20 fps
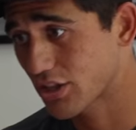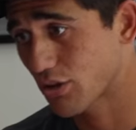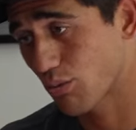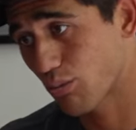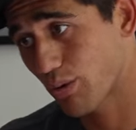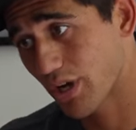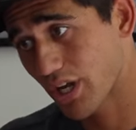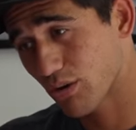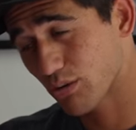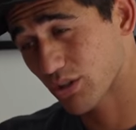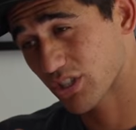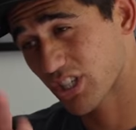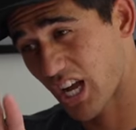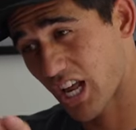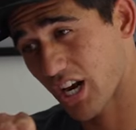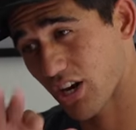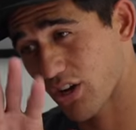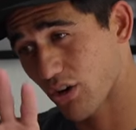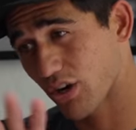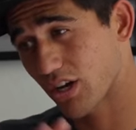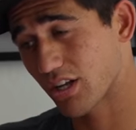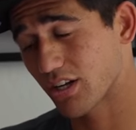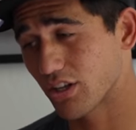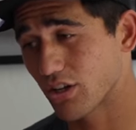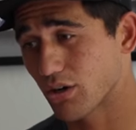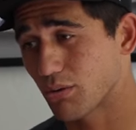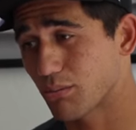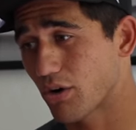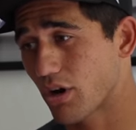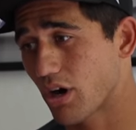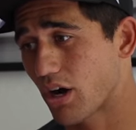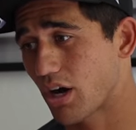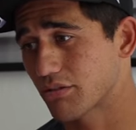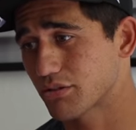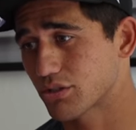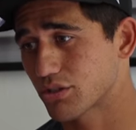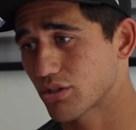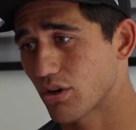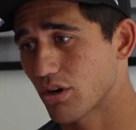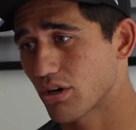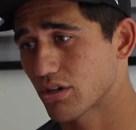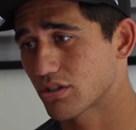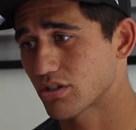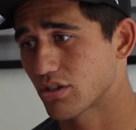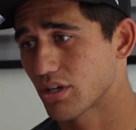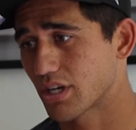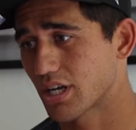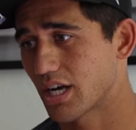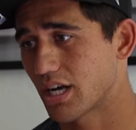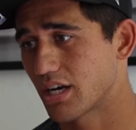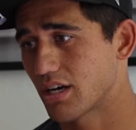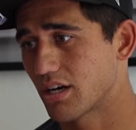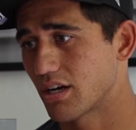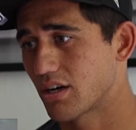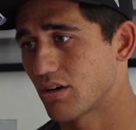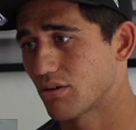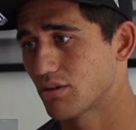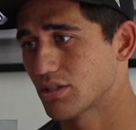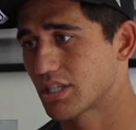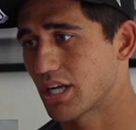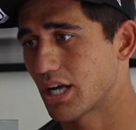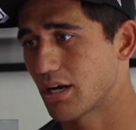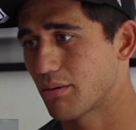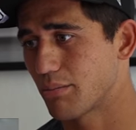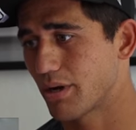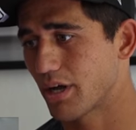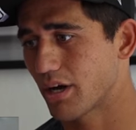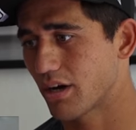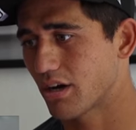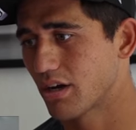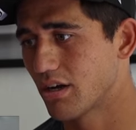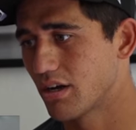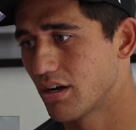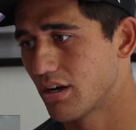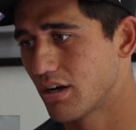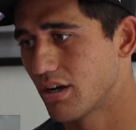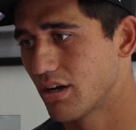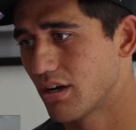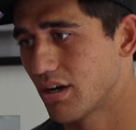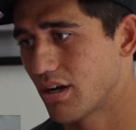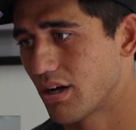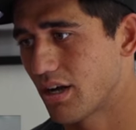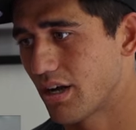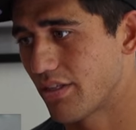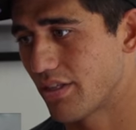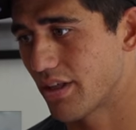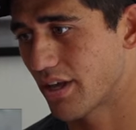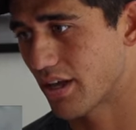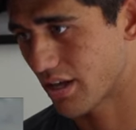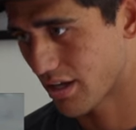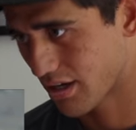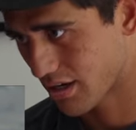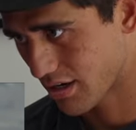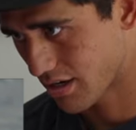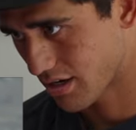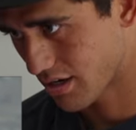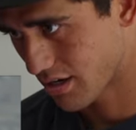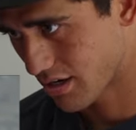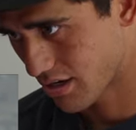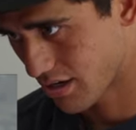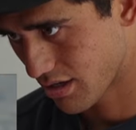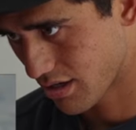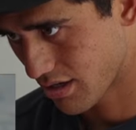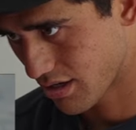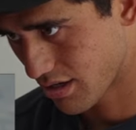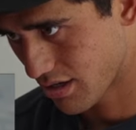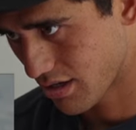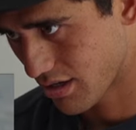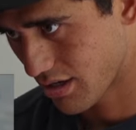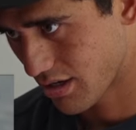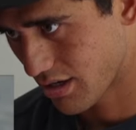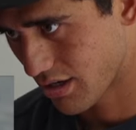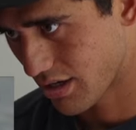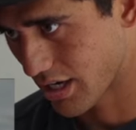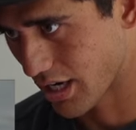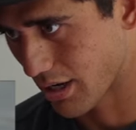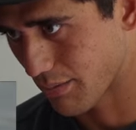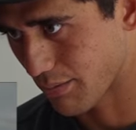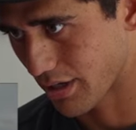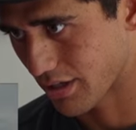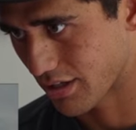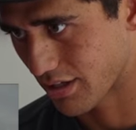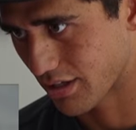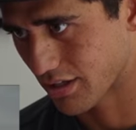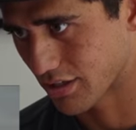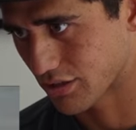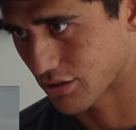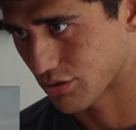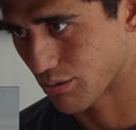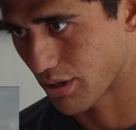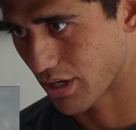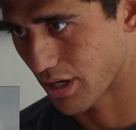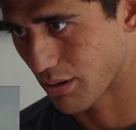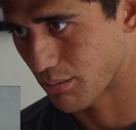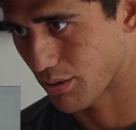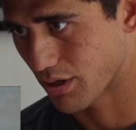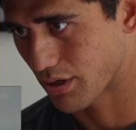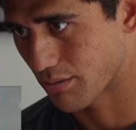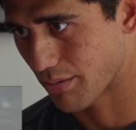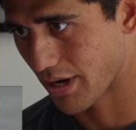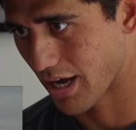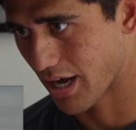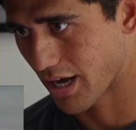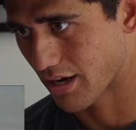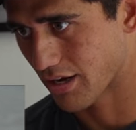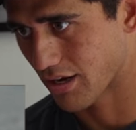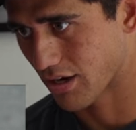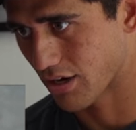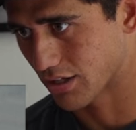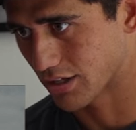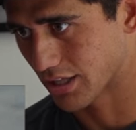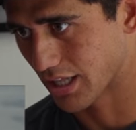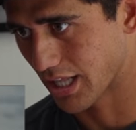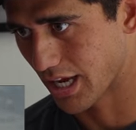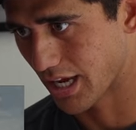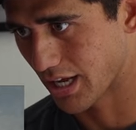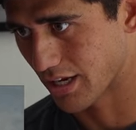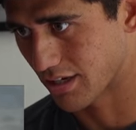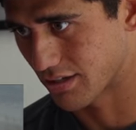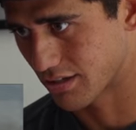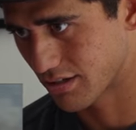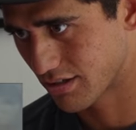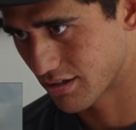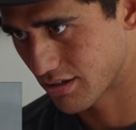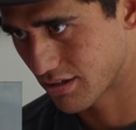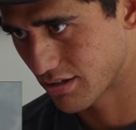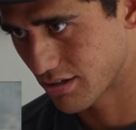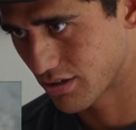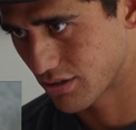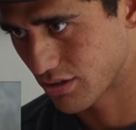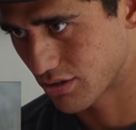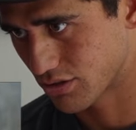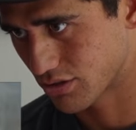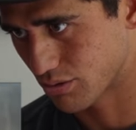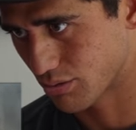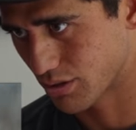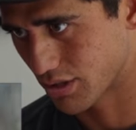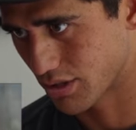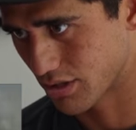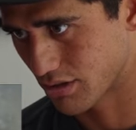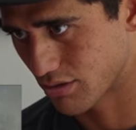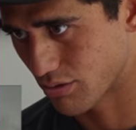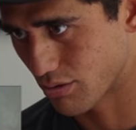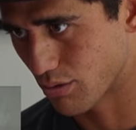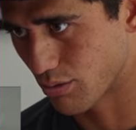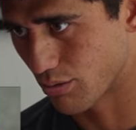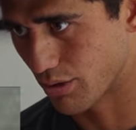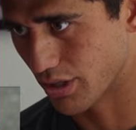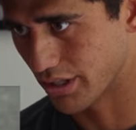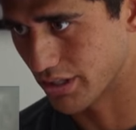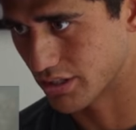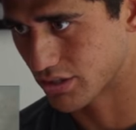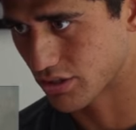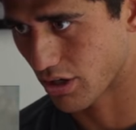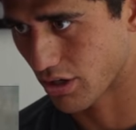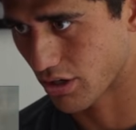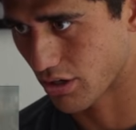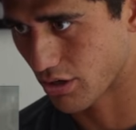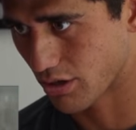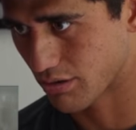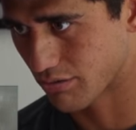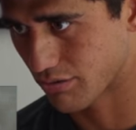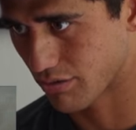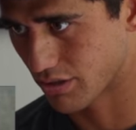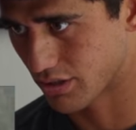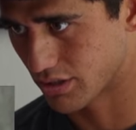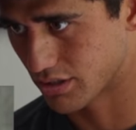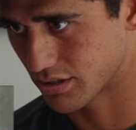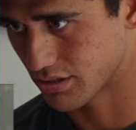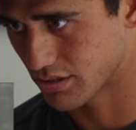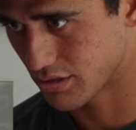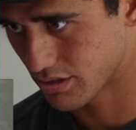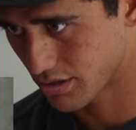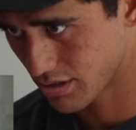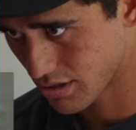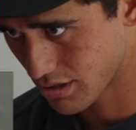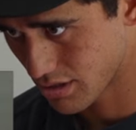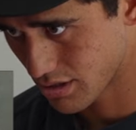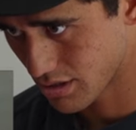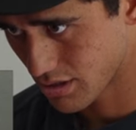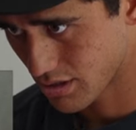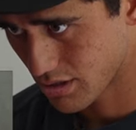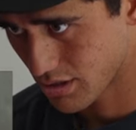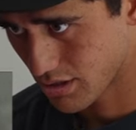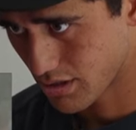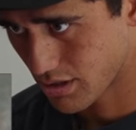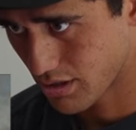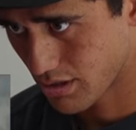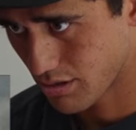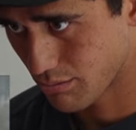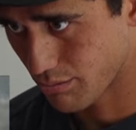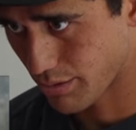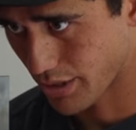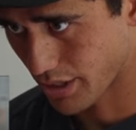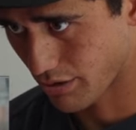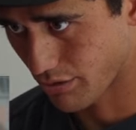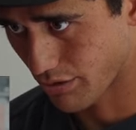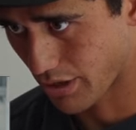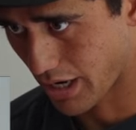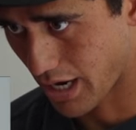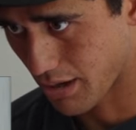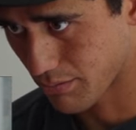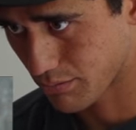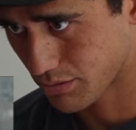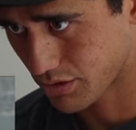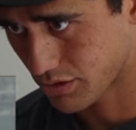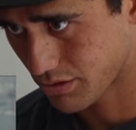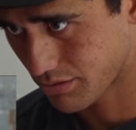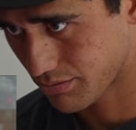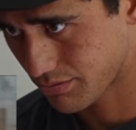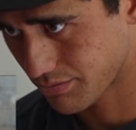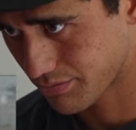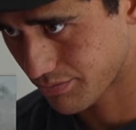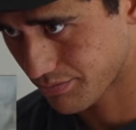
like the wind was kind of going a little more offshore, so it kind of was getting better. And then, yep, I think this is when I put Matt on land so we could really start going for these big ramps.